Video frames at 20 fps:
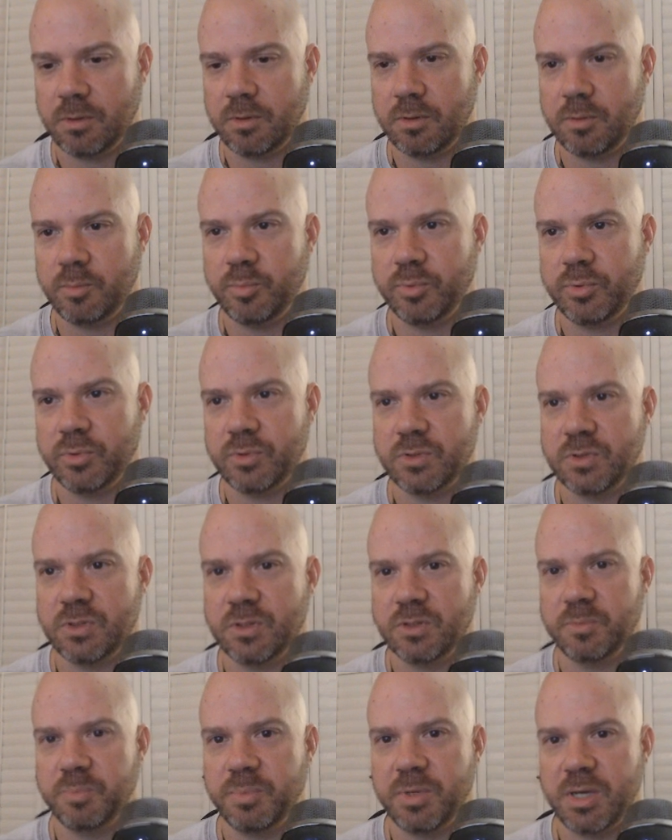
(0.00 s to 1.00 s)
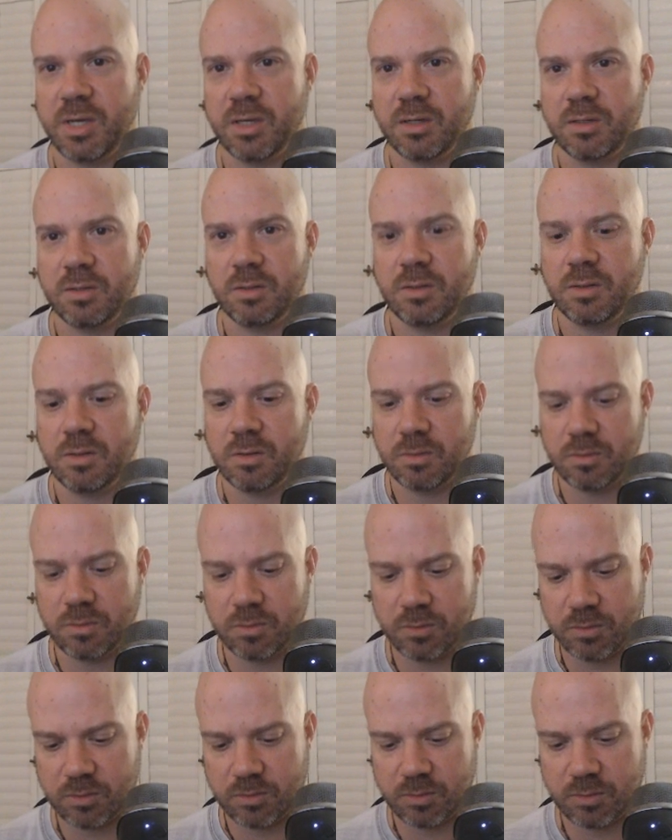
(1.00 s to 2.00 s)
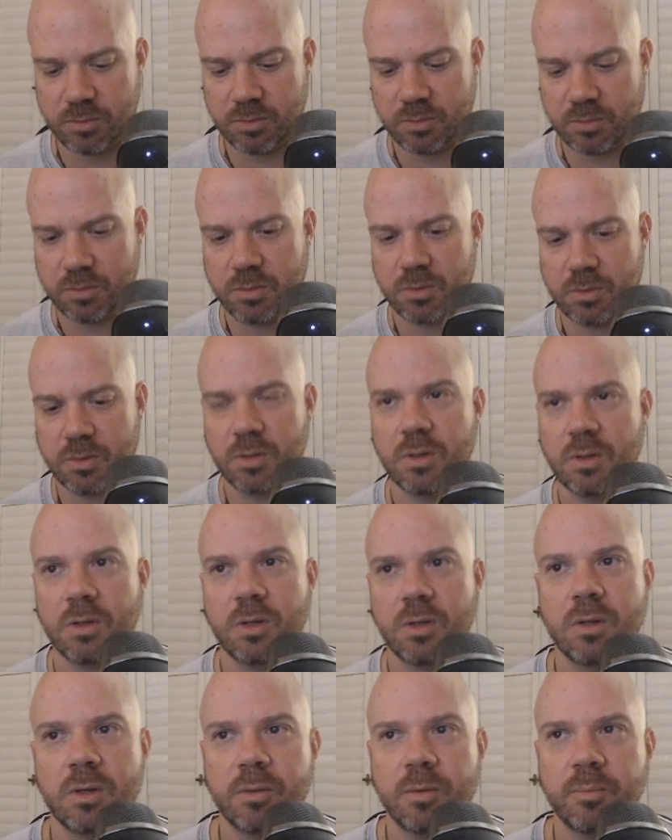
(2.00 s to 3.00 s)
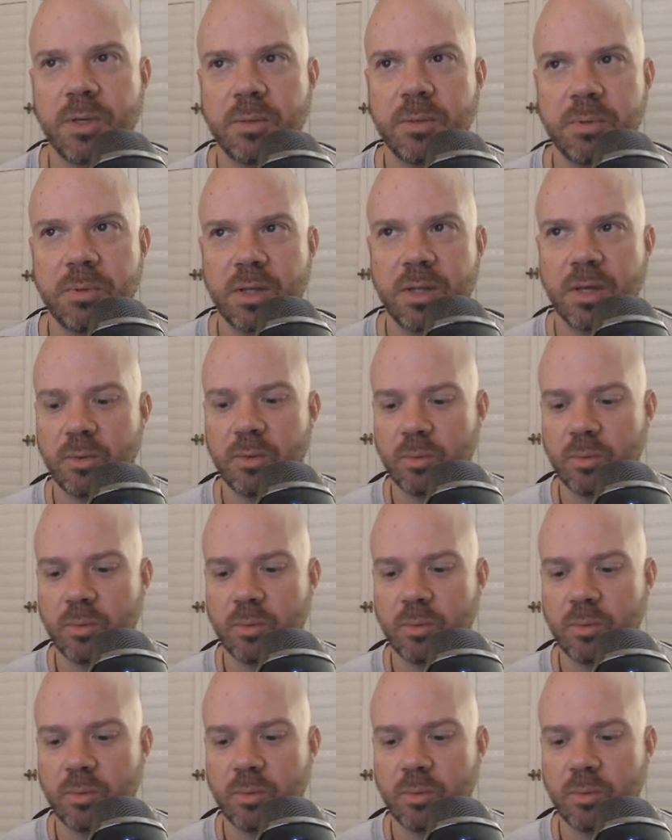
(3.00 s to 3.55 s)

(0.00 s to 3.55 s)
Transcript: Push this back a little. Maybe that works